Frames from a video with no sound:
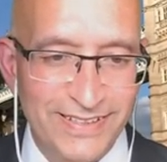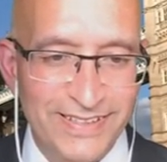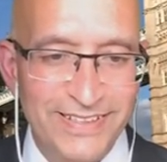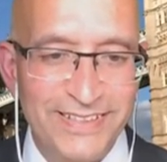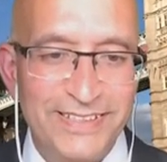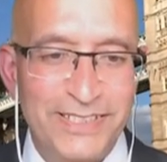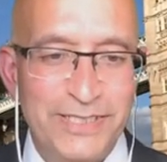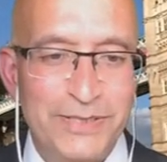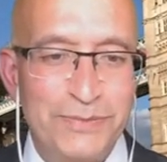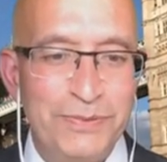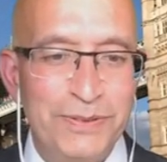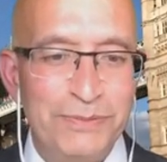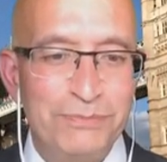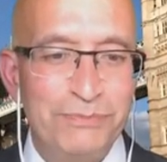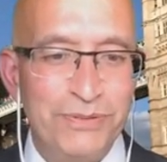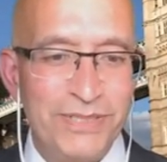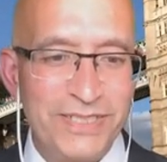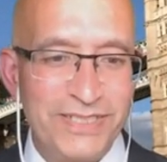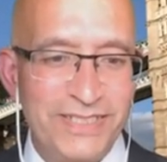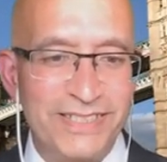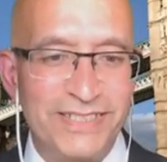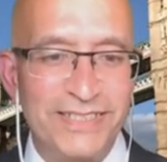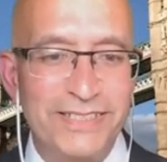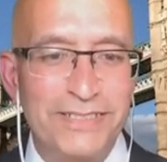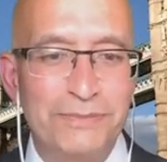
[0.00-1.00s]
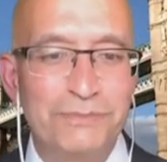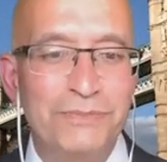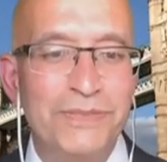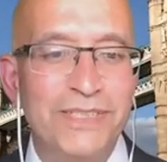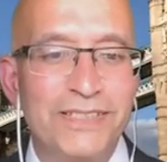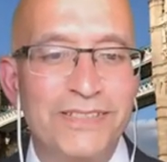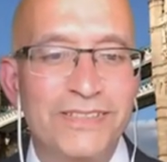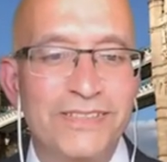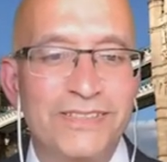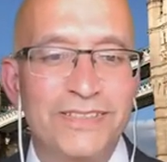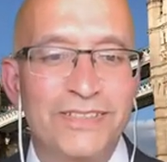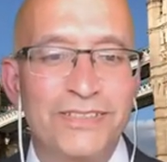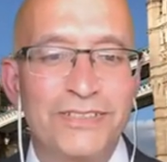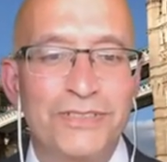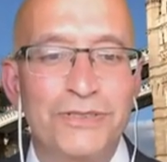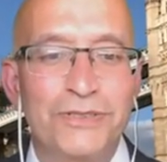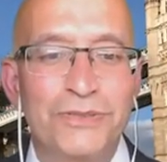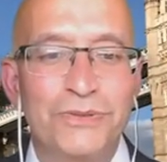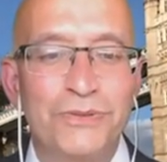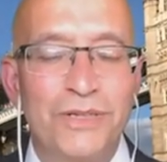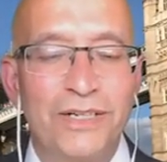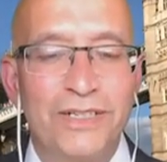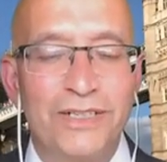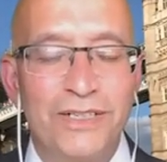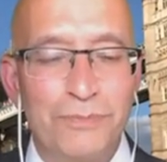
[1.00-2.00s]
To be British means that you
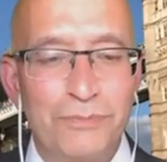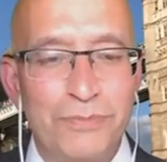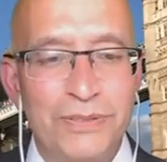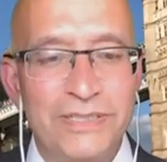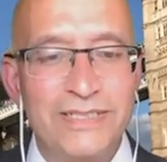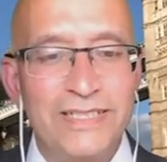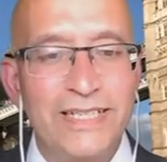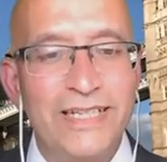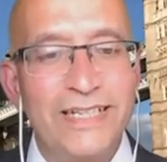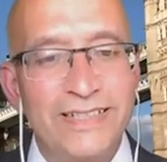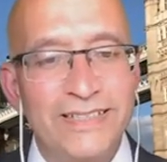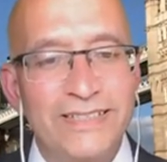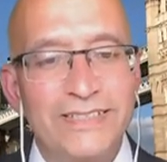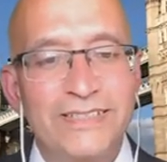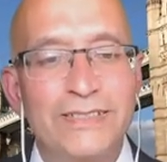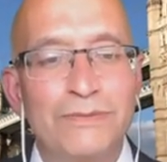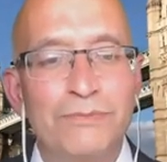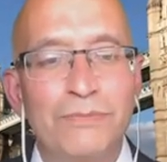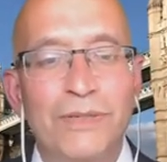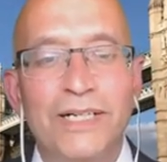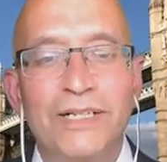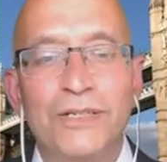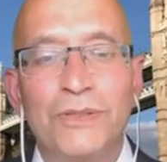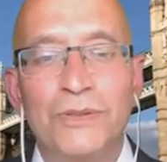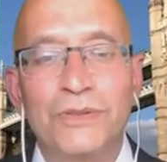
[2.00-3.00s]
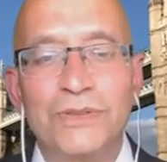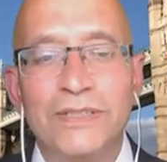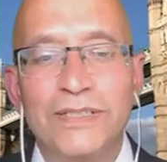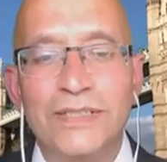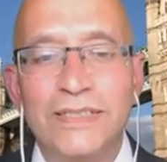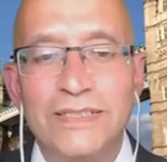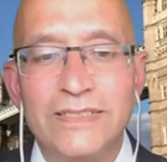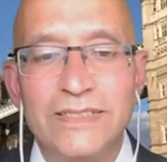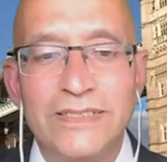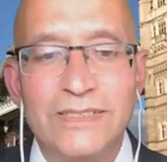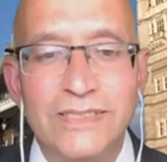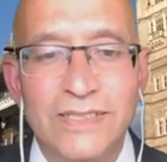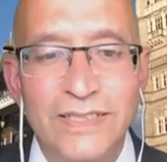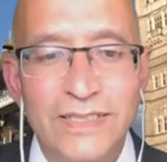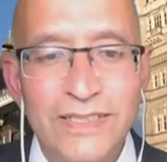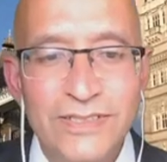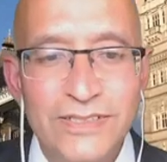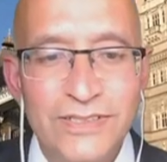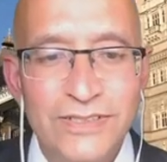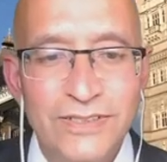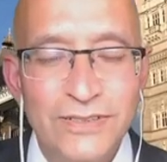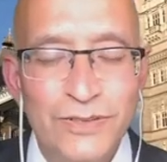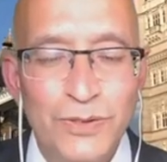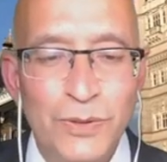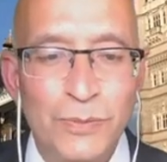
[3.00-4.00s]
are protected by all the legislation,
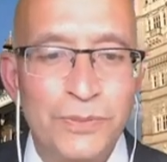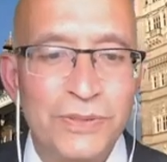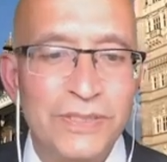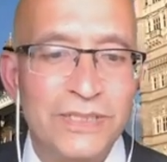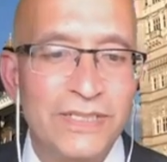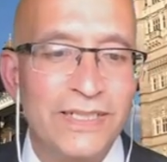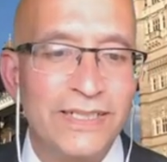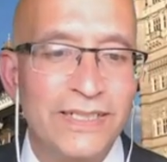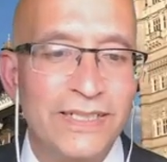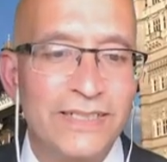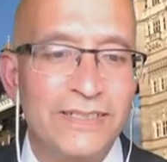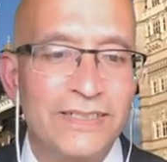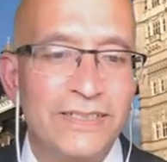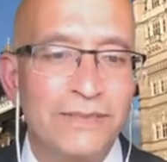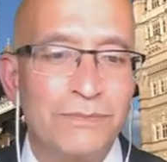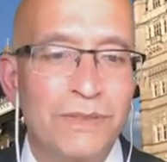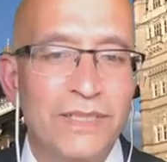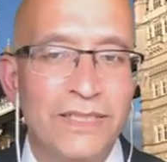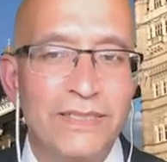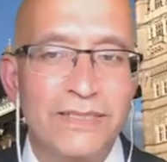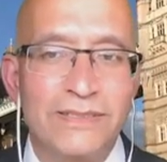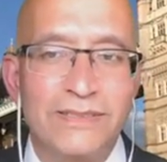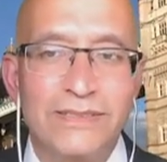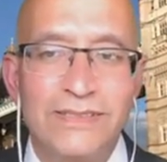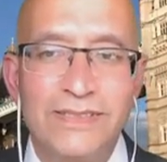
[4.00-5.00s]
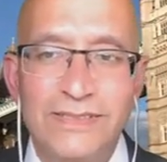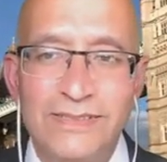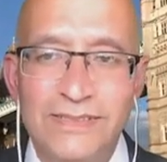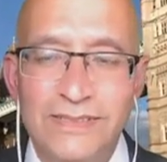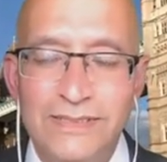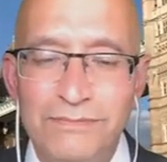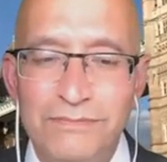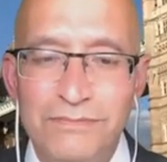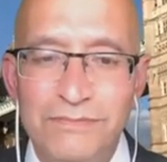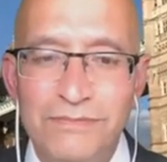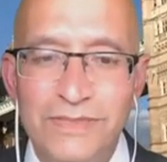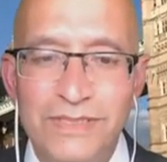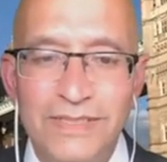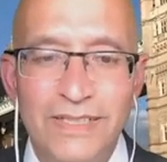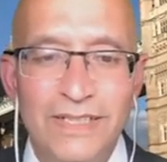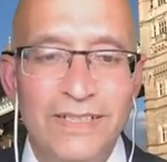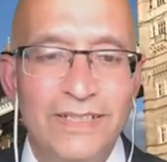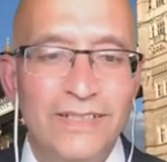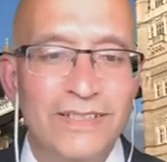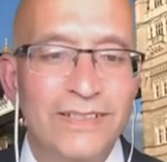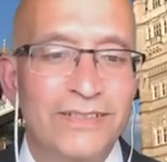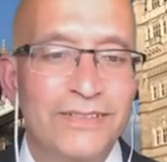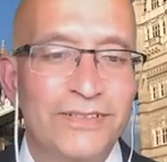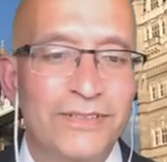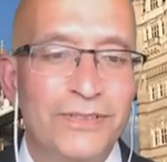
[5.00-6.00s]
you're protected by the systems,
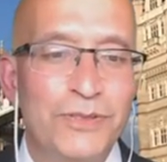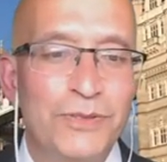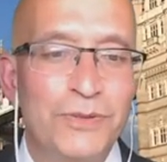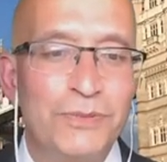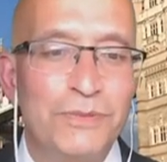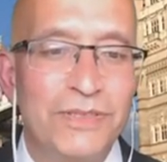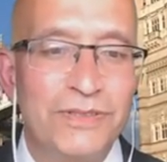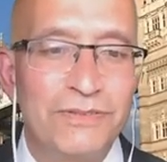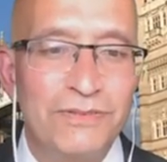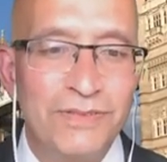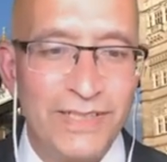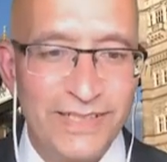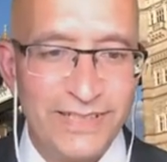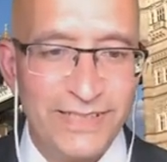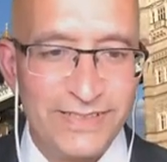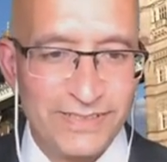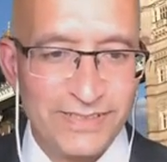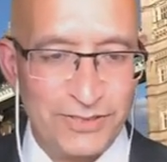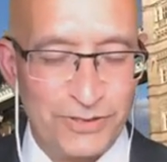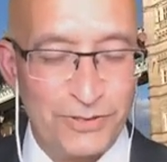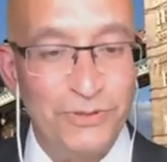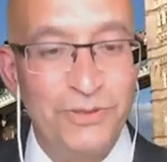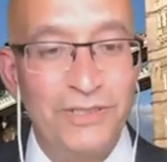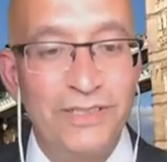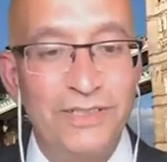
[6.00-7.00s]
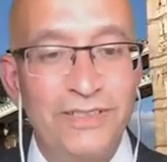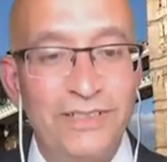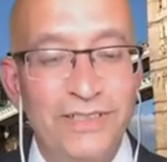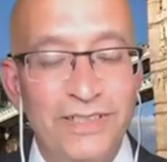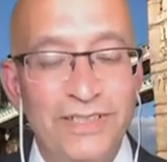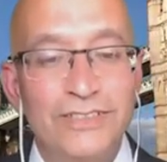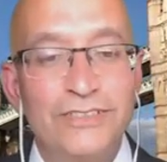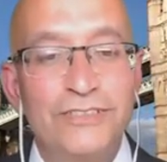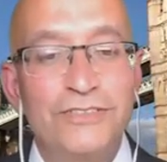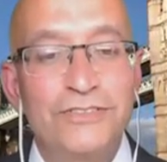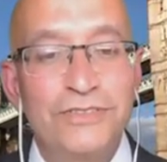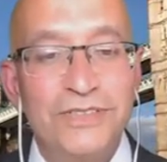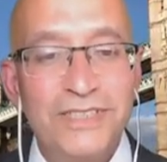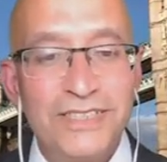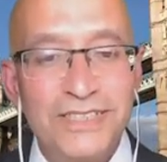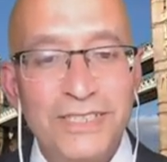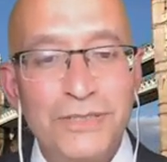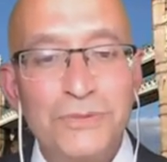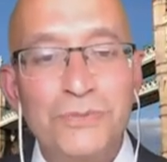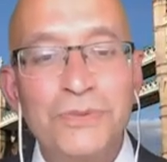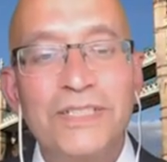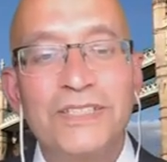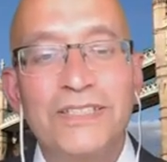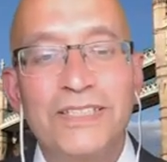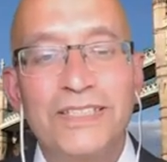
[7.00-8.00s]
the human rights, you are treated
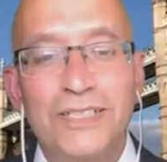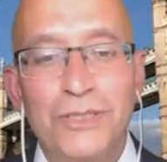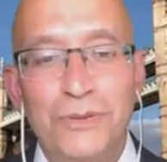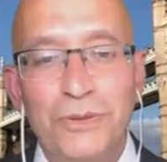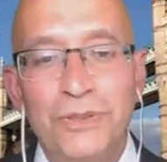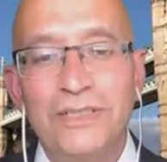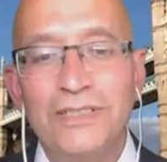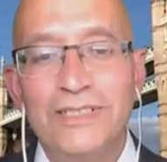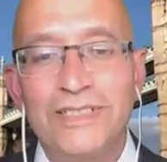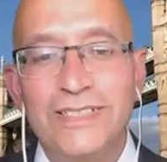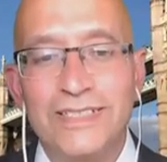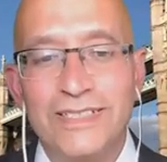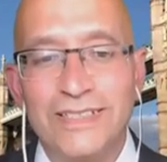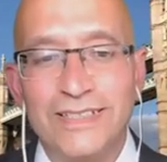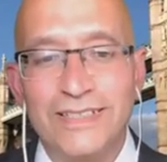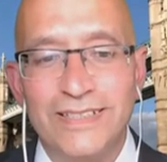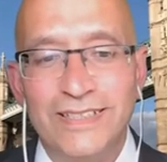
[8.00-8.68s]
with equality.